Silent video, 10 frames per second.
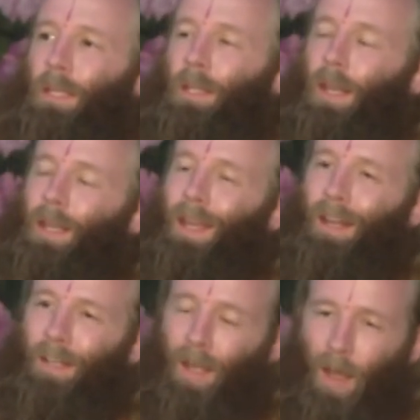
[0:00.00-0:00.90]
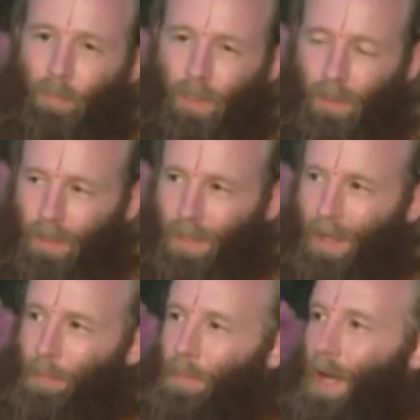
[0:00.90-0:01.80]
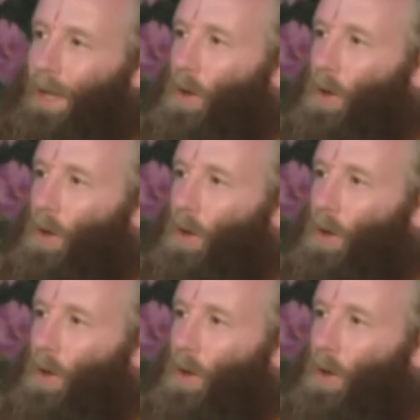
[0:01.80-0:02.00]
Then again it happened, he came back